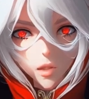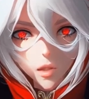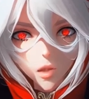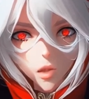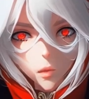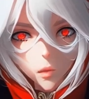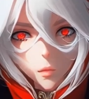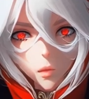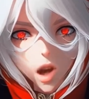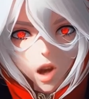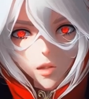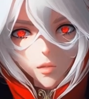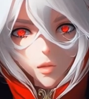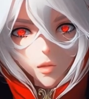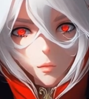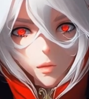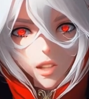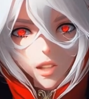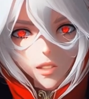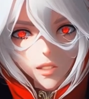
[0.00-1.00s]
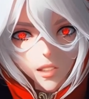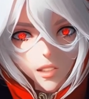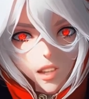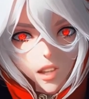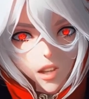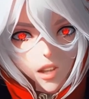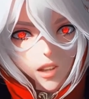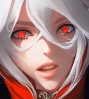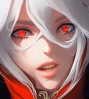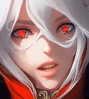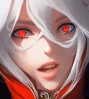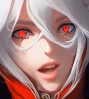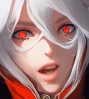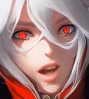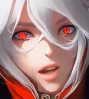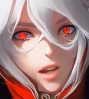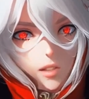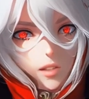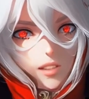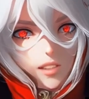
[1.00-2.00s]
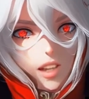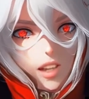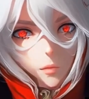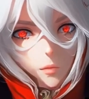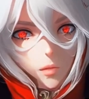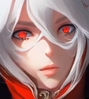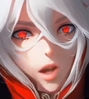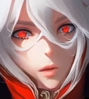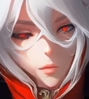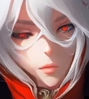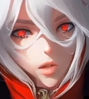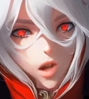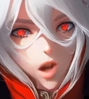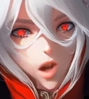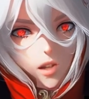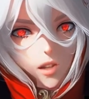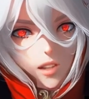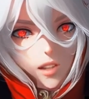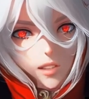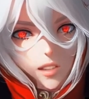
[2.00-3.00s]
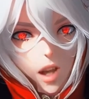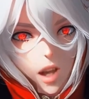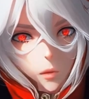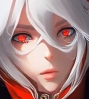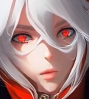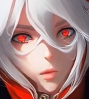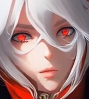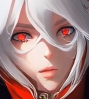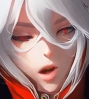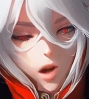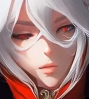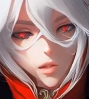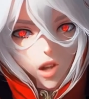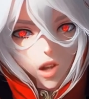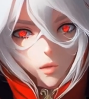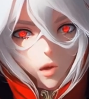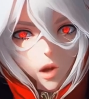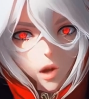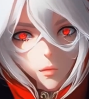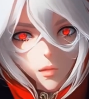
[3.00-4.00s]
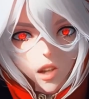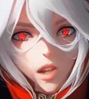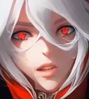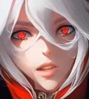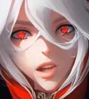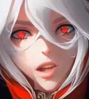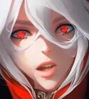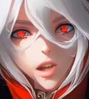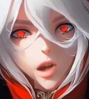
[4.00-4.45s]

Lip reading: too bright for me to see, and at the same time darkness kept revolving around it,